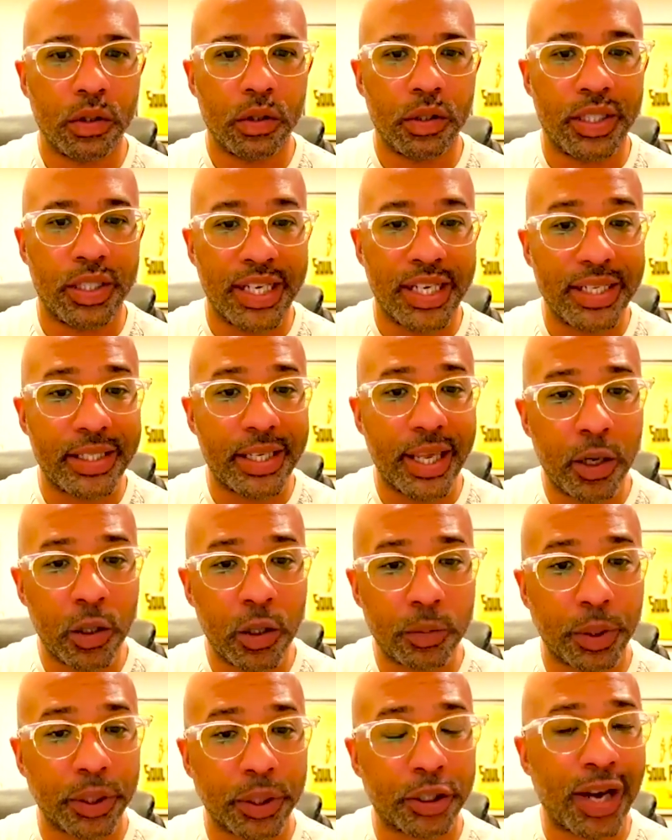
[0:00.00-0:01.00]

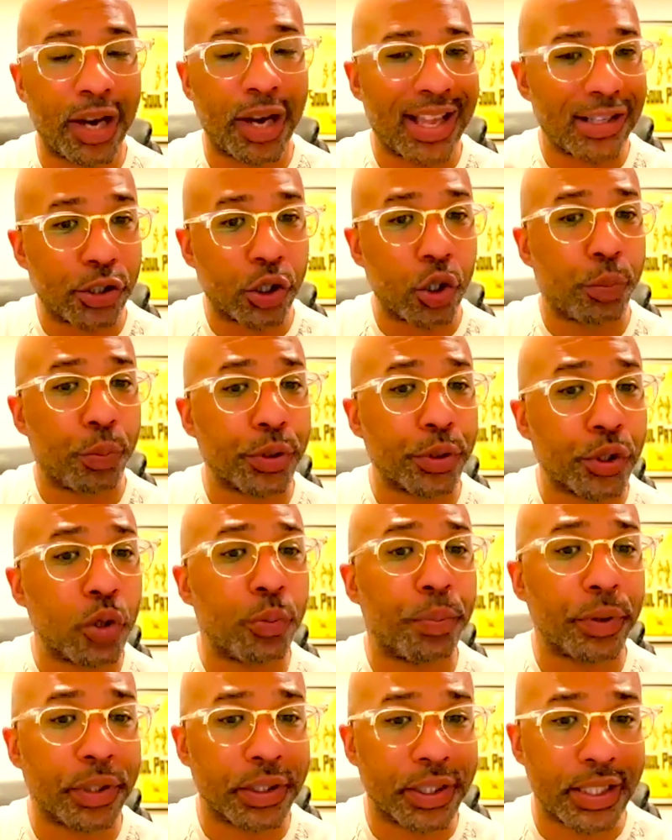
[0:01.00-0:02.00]
detailed, but they're not
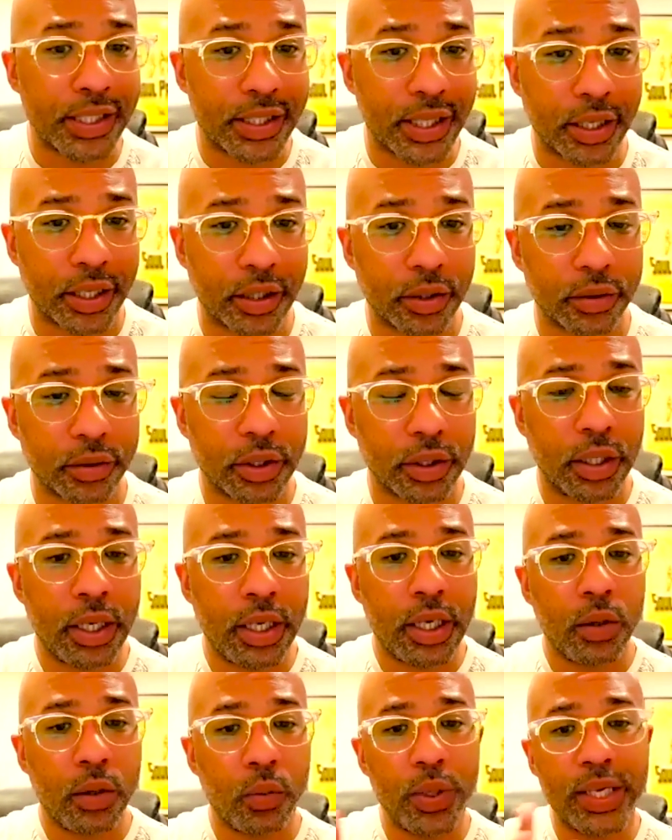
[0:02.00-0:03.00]
super detailed.
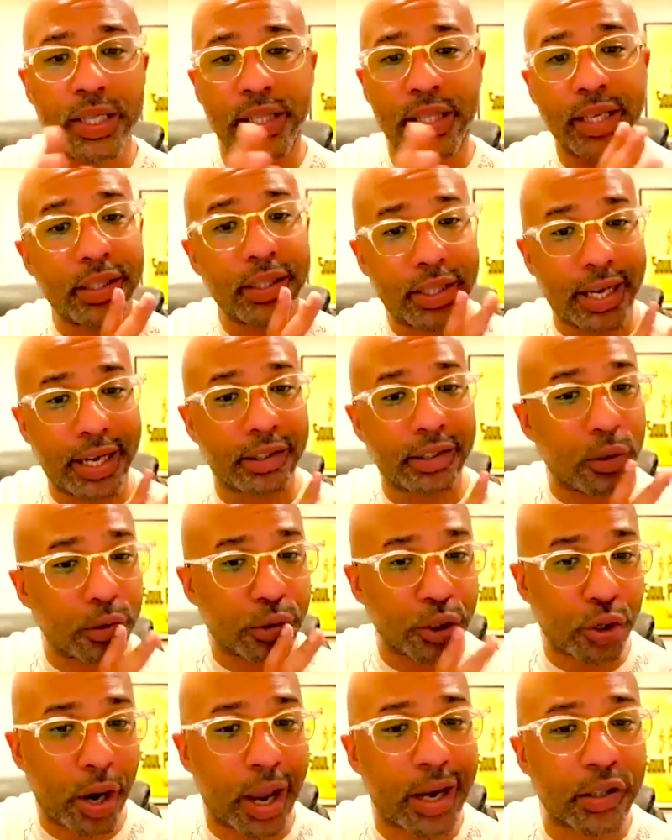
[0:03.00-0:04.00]
We then take those
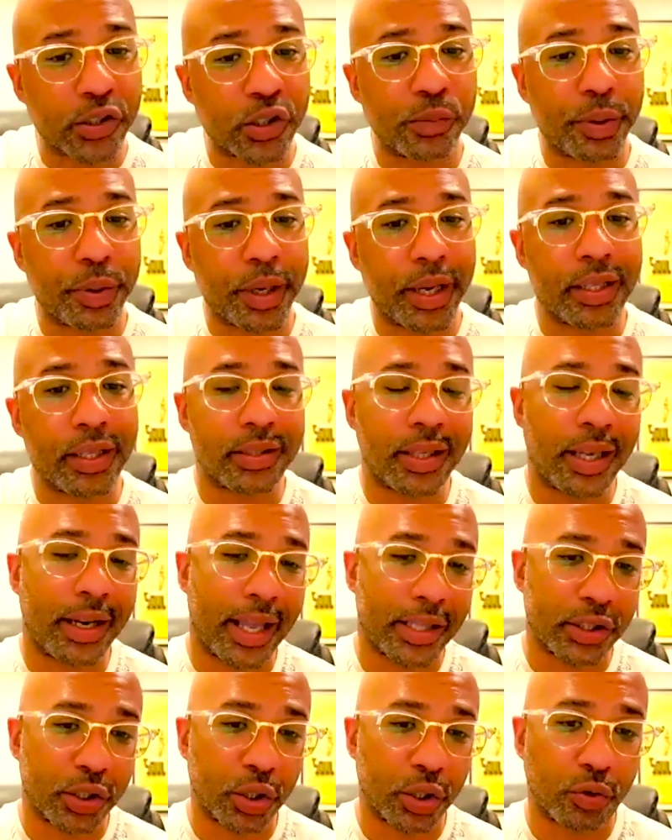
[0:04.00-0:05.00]
strategy bets, and
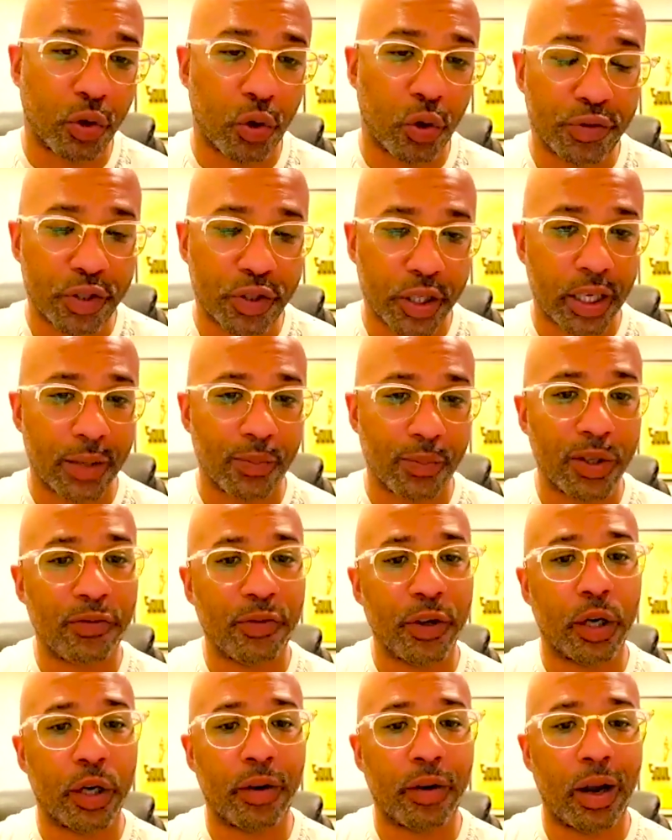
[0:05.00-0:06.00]
as a growth team, we
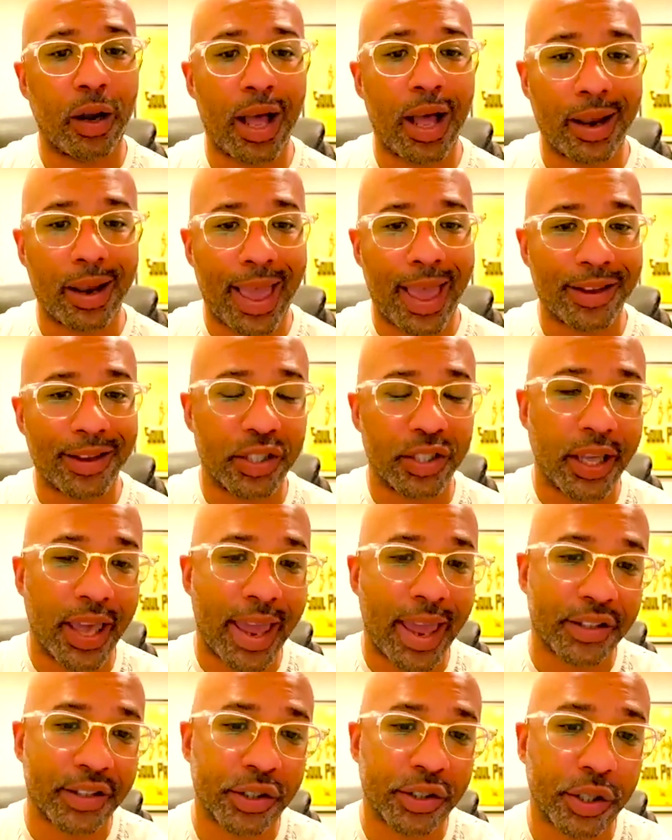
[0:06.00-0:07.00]
figure out how to actually
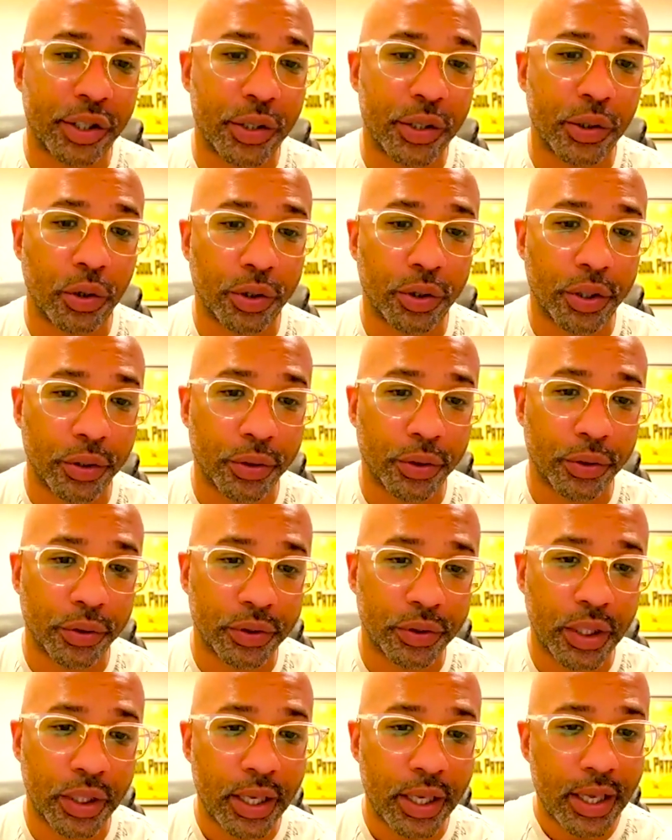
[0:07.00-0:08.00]
execute on
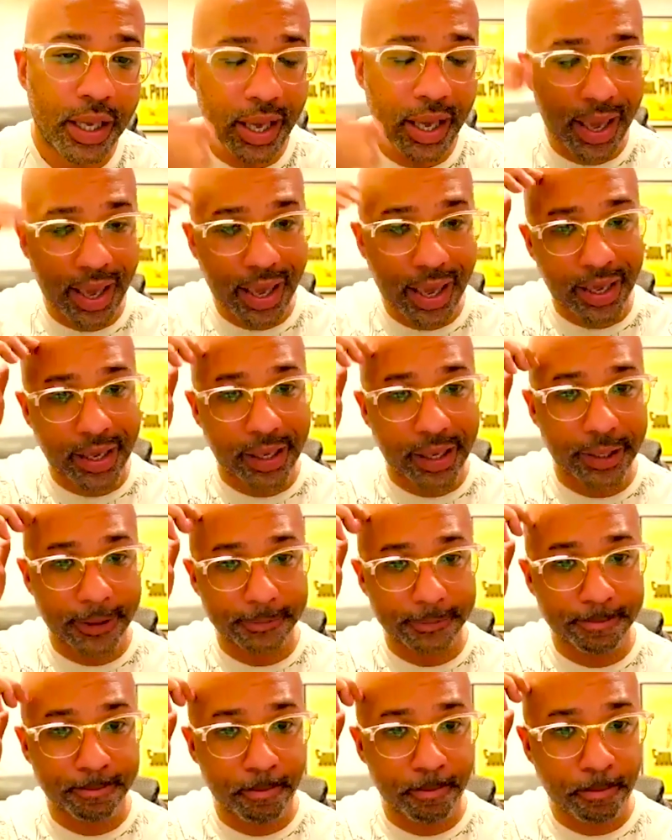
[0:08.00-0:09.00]
those.
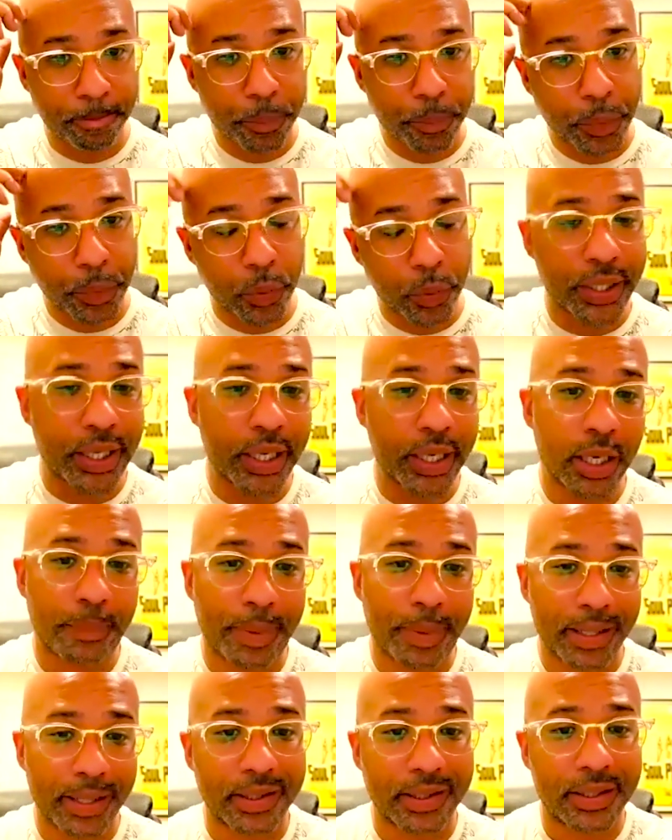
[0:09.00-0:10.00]
And we get up
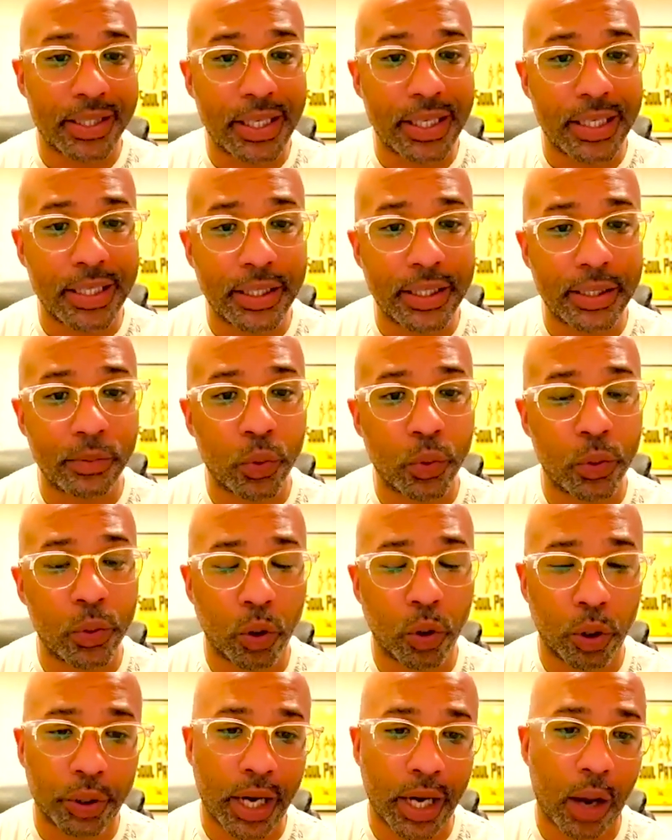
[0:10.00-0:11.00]
as a team, we
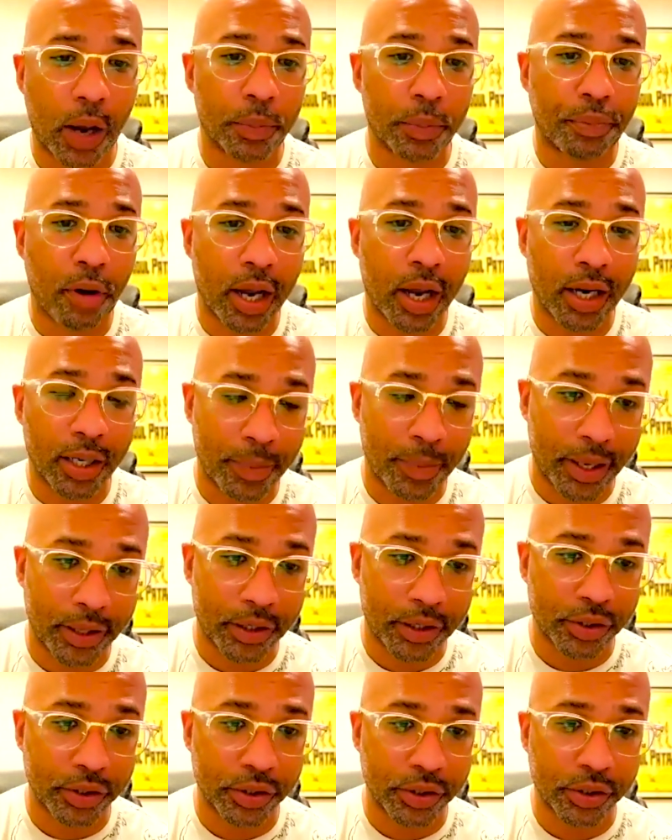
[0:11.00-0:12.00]
work with our product
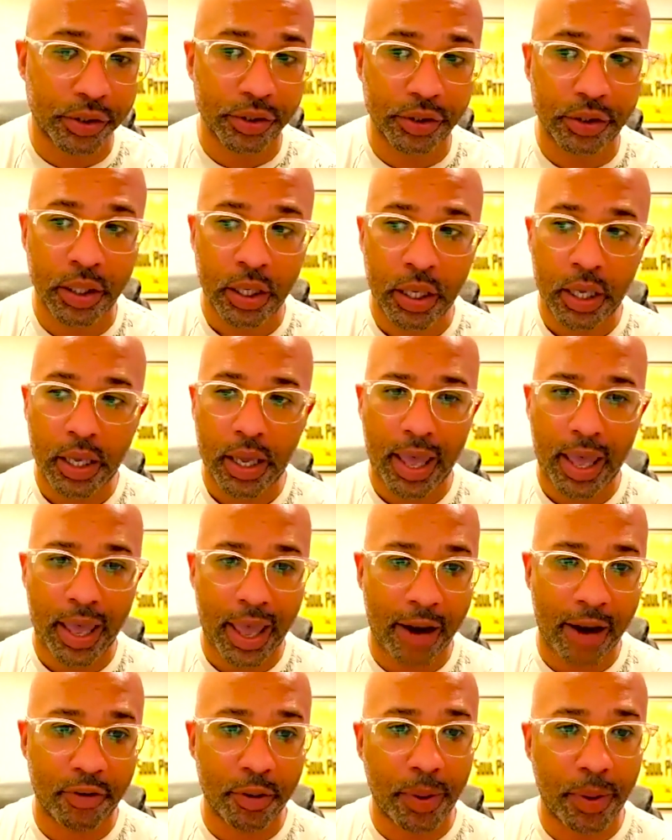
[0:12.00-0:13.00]
managers,
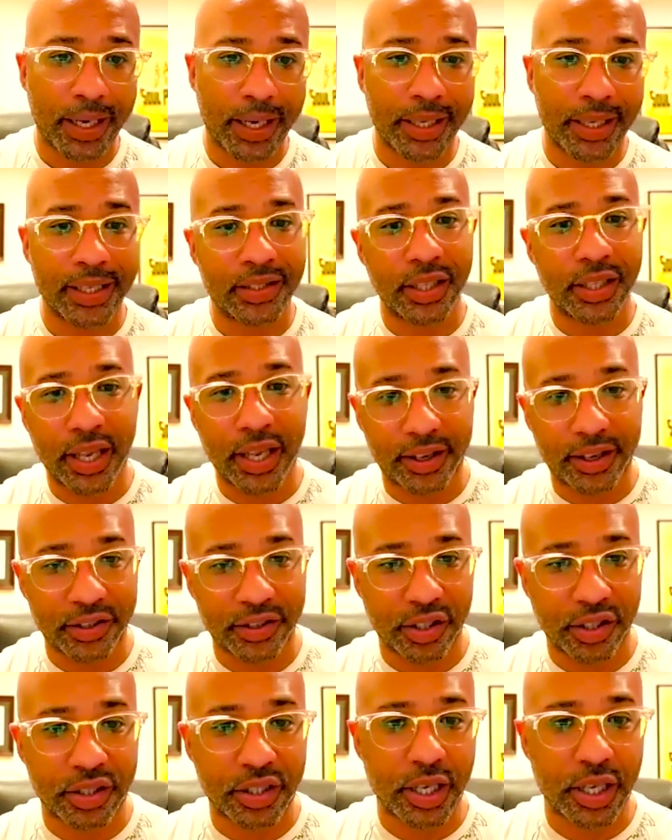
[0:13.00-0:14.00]
everybody gets together as
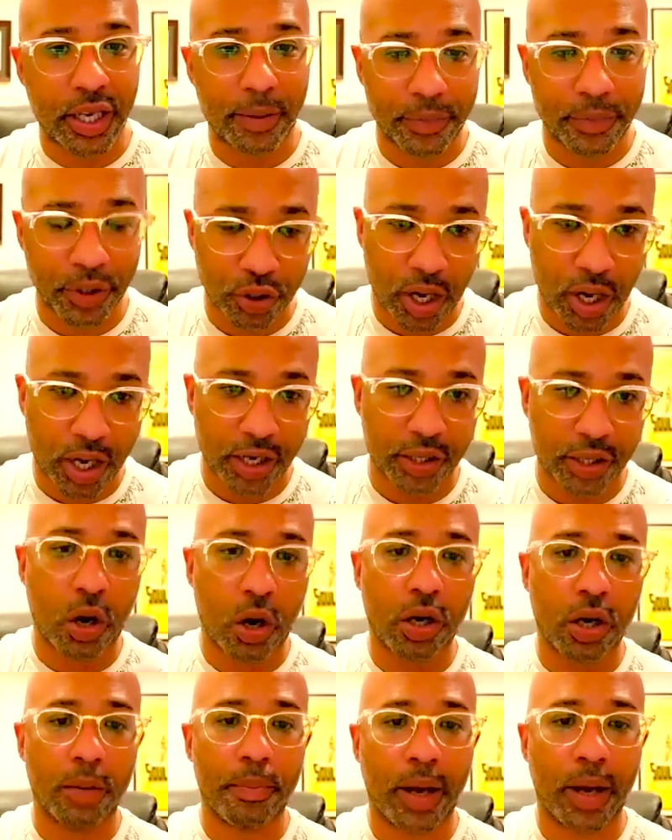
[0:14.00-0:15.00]
a team to try to
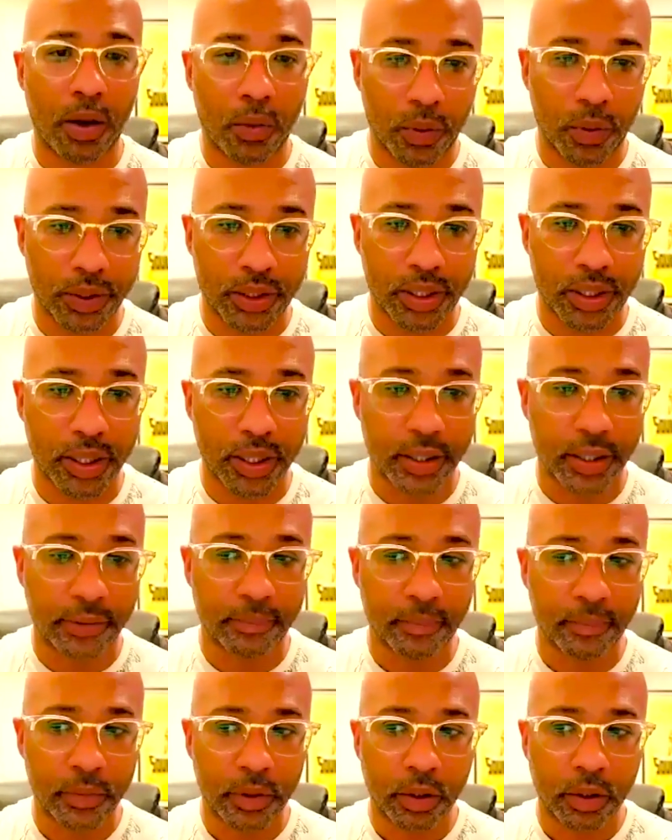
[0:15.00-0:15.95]
talk about what the